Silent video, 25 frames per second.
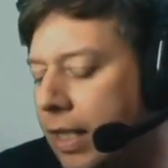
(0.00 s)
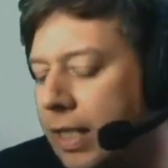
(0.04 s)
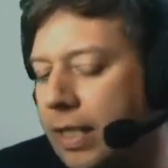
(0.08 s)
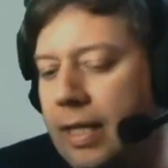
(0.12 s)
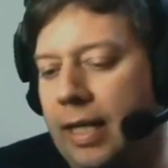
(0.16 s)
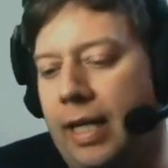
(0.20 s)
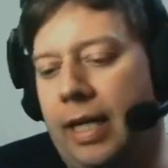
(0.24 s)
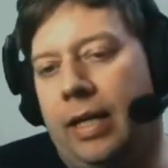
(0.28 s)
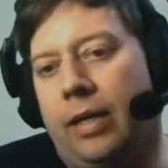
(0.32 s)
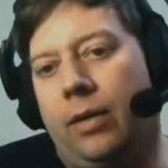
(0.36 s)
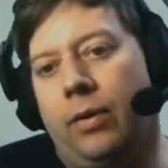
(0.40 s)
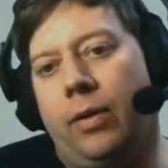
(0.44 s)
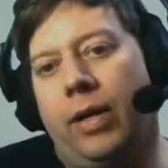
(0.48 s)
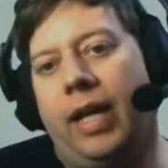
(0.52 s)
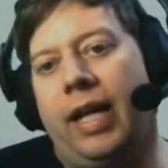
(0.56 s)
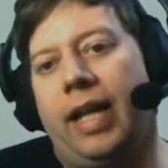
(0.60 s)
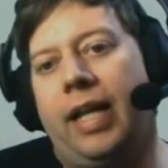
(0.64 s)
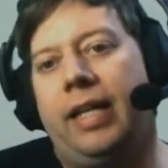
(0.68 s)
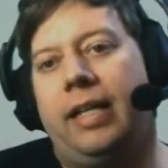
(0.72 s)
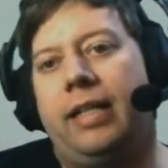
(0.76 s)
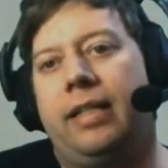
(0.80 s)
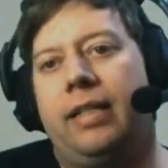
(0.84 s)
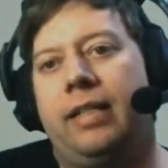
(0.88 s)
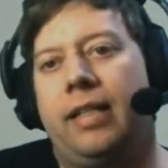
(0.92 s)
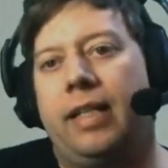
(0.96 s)
Now,
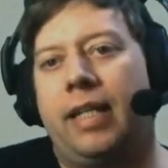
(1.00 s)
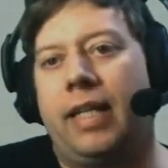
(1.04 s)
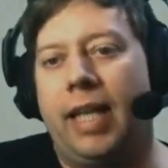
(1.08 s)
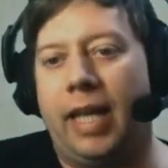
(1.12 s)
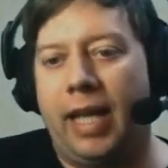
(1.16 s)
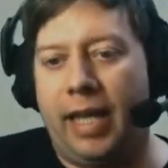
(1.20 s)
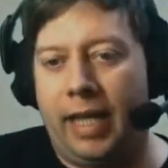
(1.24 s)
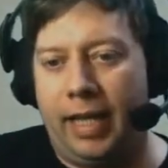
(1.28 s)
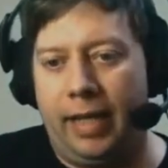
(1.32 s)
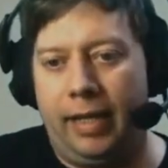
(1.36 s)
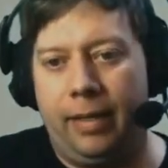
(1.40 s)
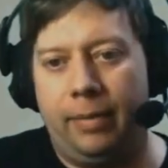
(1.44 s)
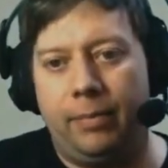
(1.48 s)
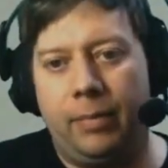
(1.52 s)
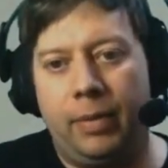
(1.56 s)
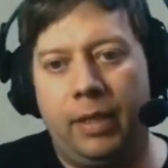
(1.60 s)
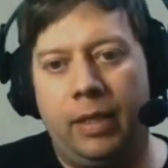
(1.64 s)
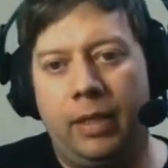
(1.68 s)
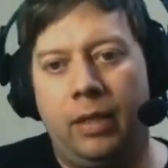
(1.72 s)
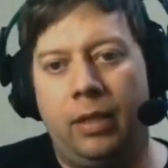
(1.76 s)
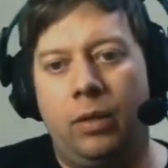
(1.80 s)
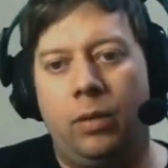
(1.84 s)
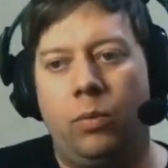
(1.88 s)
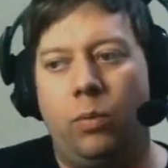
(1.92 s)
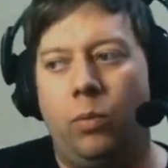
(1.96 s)
in game,
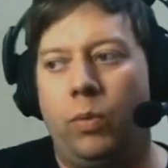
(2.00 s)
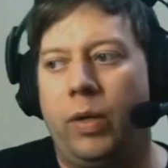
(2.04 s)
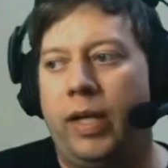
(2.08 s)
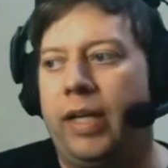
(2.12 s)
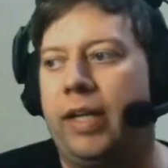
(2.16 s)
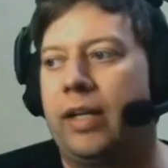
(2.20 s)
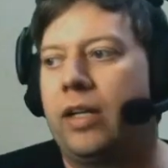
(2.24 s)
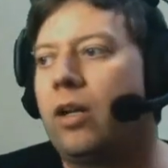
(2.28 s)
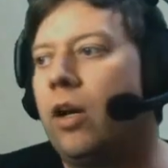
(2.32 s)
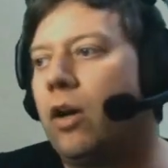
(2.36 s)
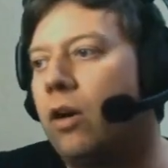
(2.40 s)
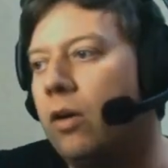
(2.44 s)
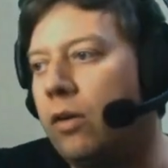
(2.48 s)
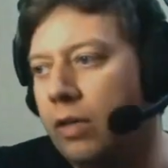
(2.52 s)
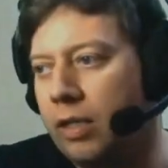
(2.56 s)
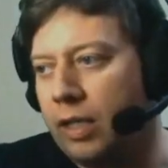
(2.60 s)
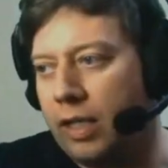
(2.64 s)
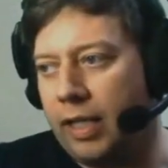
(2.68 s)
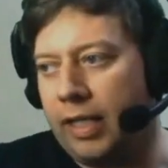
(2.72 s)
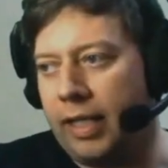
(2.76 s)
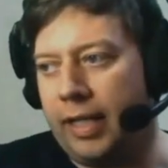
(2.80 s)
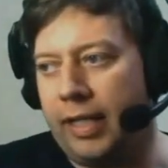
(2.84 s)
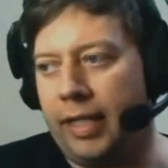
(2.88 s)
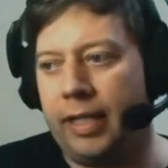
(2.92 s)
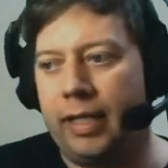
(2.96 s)
we
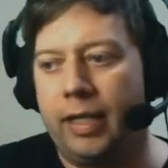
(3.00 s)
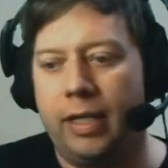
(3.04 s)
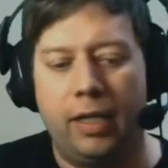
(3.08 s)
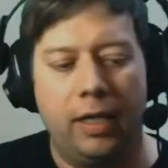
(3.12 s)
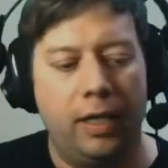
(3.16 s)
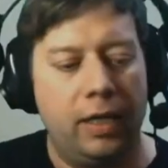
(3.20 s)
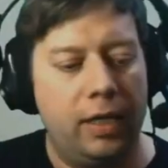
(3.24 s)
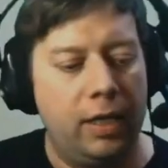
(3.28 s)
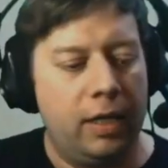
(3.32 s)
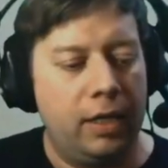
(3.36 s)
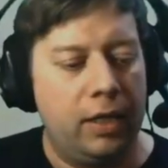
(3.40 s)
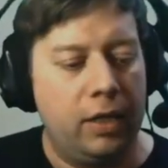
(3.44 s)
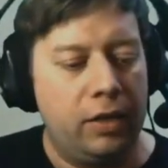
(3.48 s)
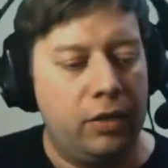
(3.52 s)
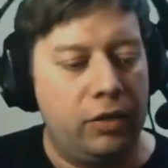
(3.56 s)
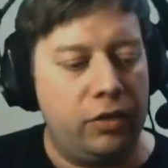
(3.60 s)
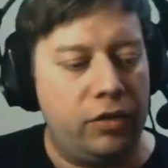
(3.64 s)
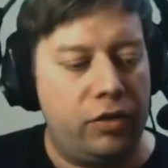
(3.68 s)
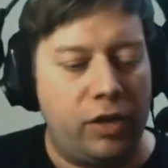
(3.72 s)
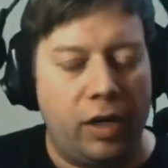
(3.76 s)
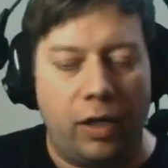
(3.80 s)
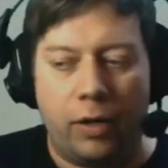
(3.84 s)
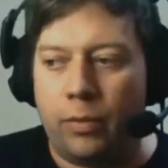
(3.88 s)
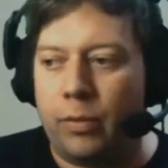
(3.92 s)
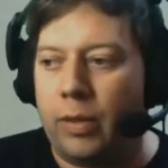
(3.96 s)
currently
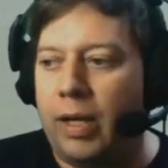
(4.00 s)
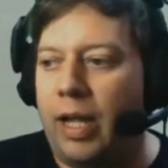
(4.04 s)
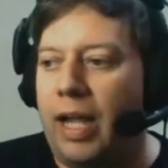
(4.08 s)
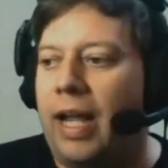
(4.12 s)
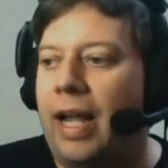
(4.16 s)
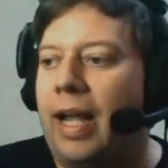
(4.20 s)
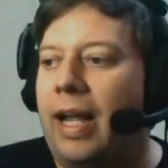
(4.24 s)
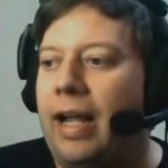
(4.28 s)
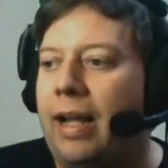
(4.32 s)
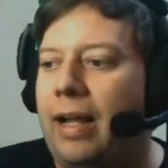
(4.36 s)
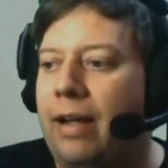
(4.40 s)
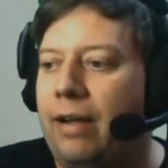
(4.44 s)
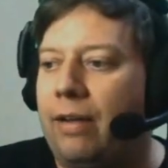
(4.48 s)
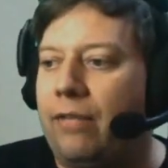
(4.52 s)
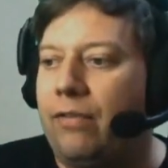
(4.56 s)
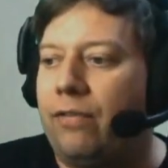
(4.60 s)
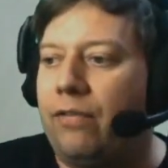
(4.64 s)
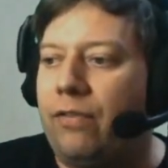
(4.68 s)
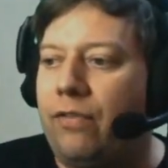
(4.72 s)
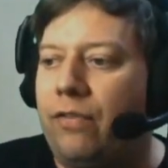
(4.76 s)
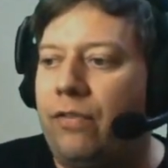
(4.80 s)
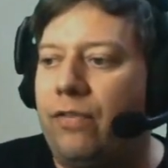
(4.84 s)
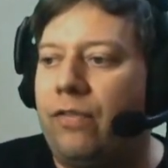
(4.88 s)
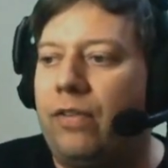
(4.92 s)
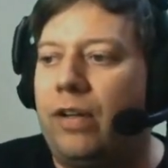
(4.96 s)
don't
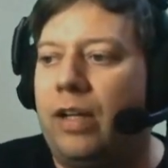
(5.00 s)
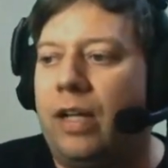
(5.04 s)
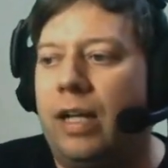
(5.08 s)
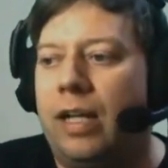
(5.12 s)
have